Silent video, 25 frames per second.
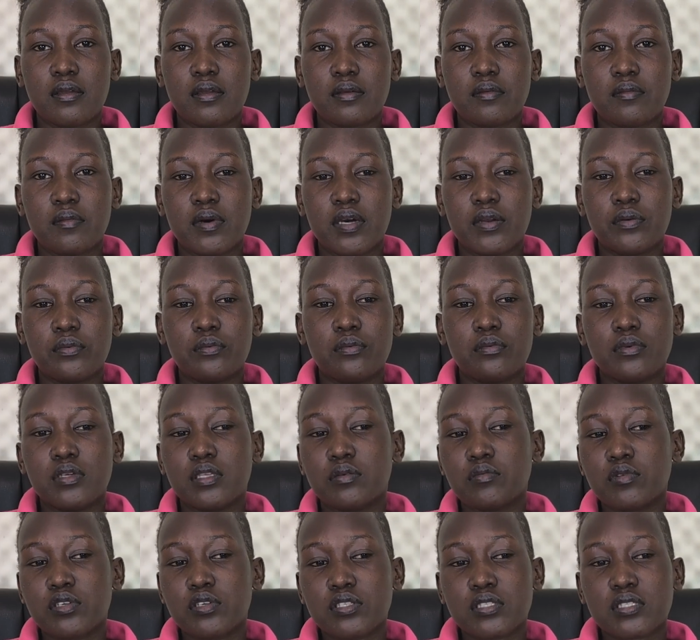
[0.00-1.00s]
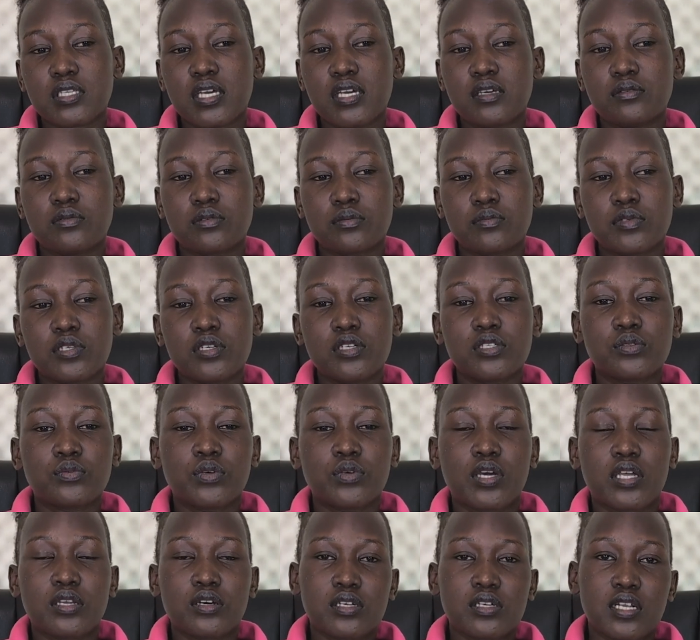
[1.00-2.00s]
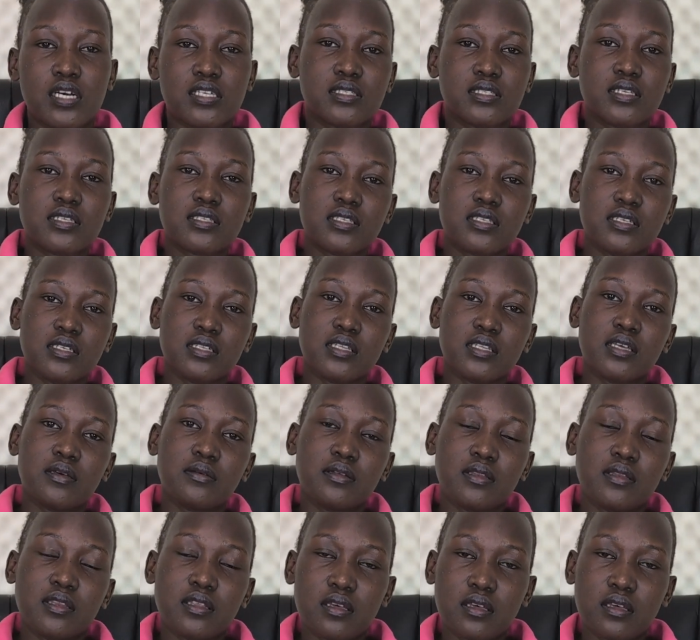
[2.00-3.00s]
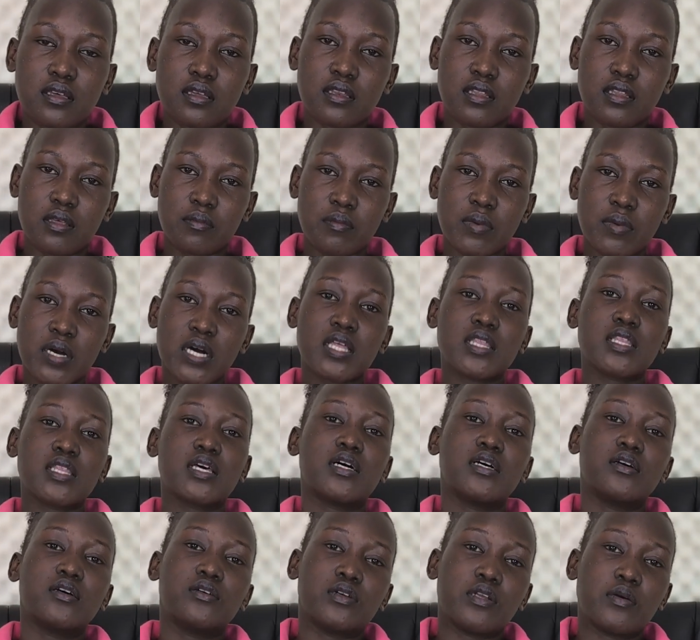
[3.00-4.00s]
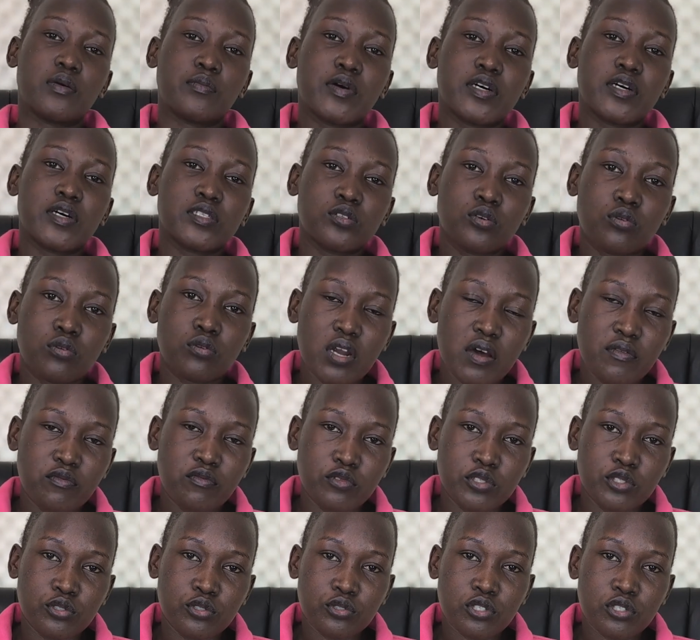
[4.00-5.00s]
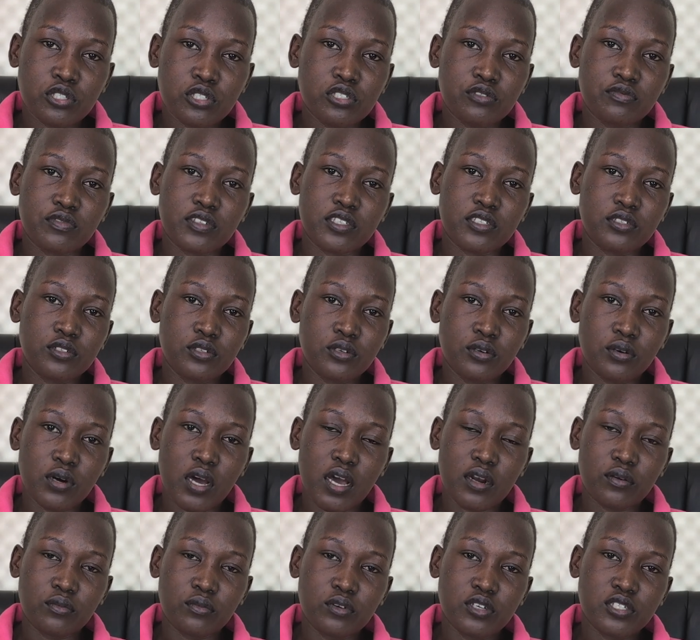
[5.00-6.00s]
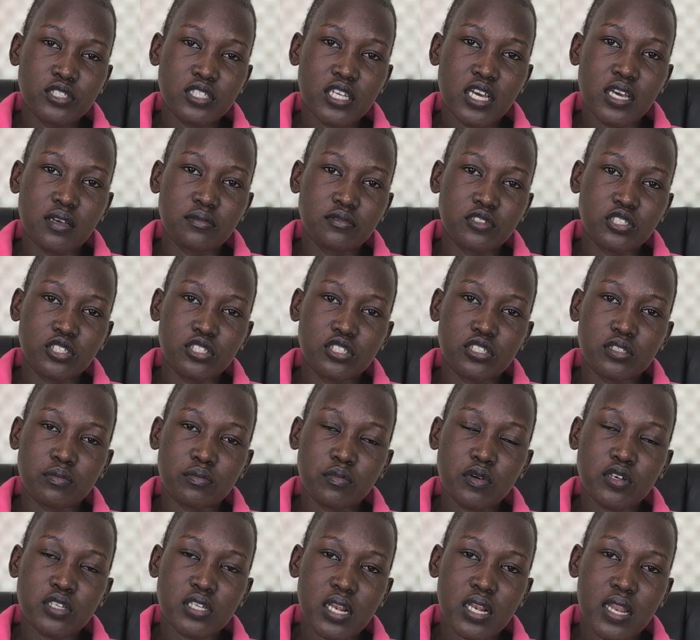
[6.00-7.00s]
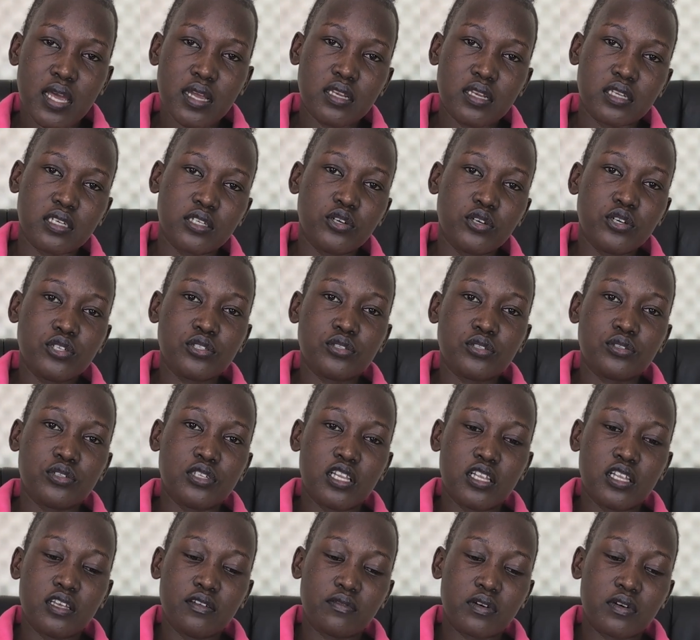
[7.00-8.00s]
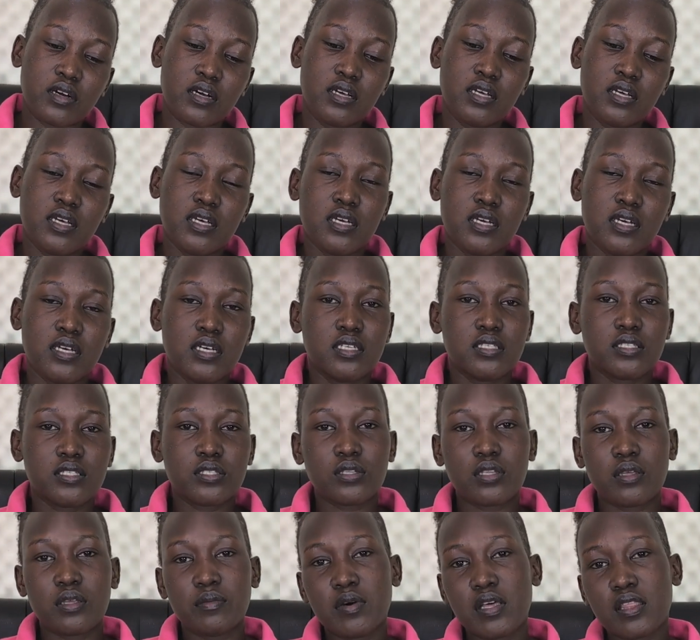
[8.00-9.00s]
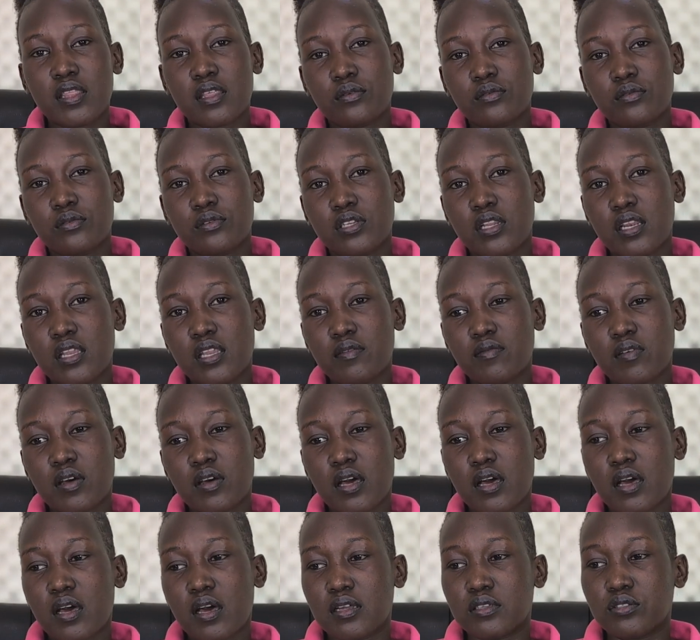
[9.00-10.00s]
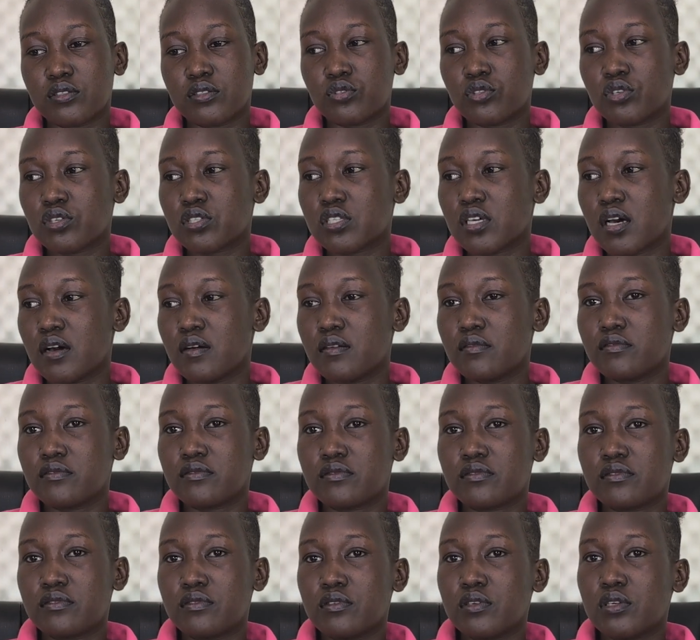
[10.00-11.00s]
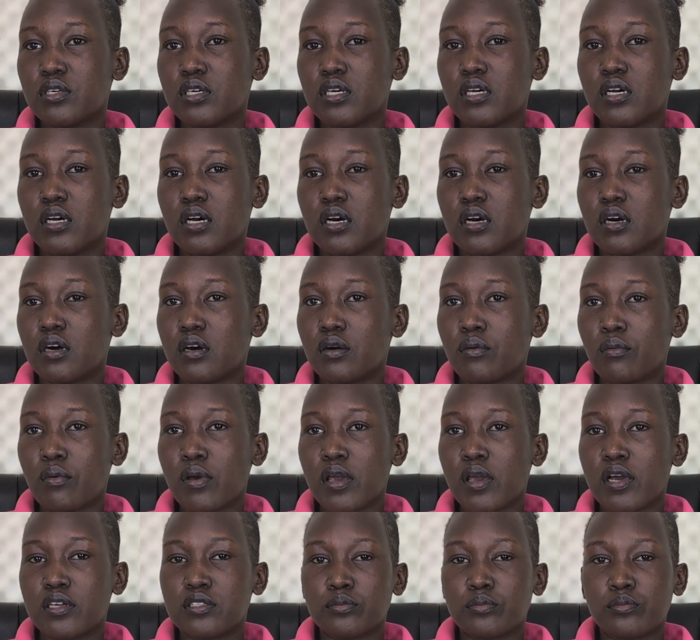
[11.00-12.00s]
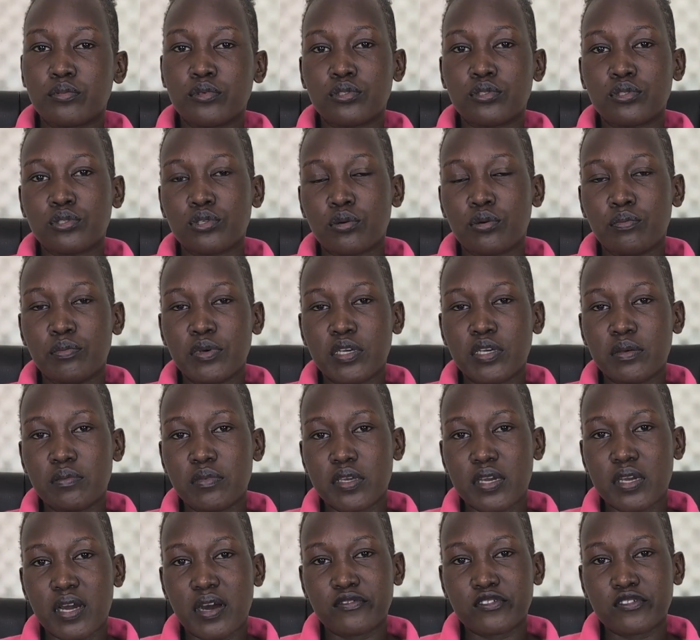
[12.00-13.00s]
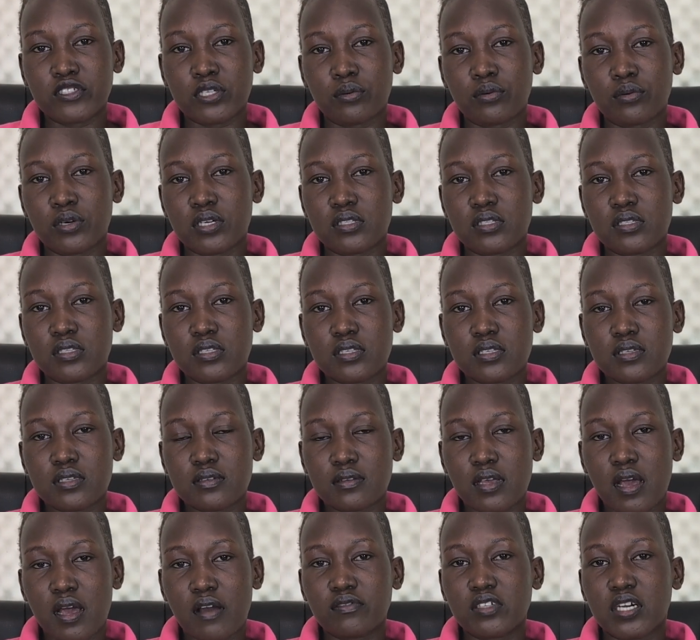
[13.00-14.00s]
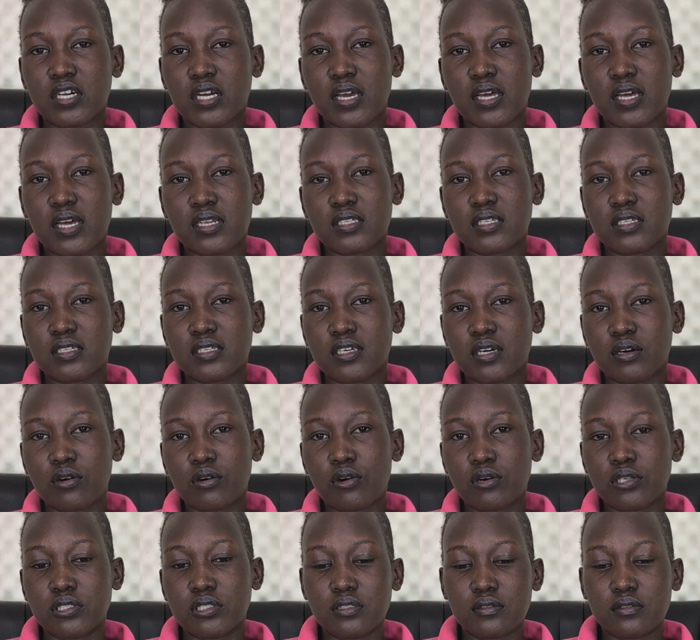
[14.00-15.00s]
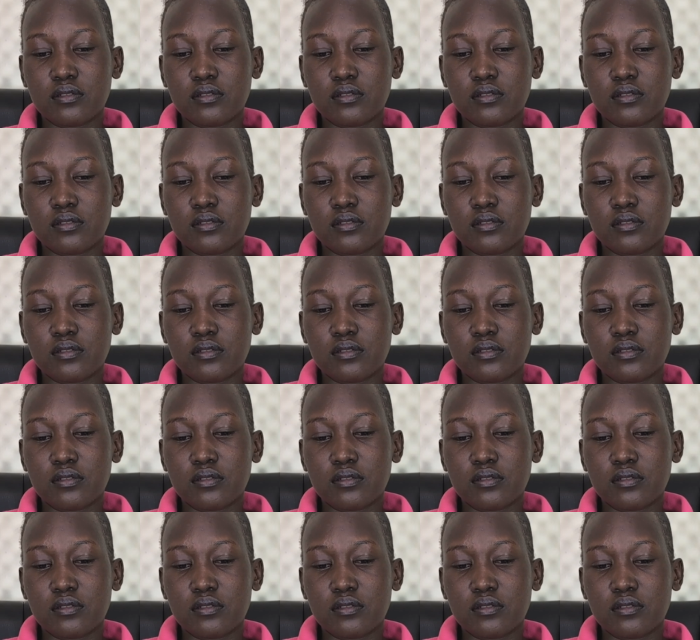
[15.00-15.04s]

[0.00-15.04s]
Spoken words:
But in most times, because we are not assessing the mother on a pathograph, we do not even know at what time she's most likely going to deliver. So the mother will deliver and you don't have where to put your baby afterwards, after cutting the cord.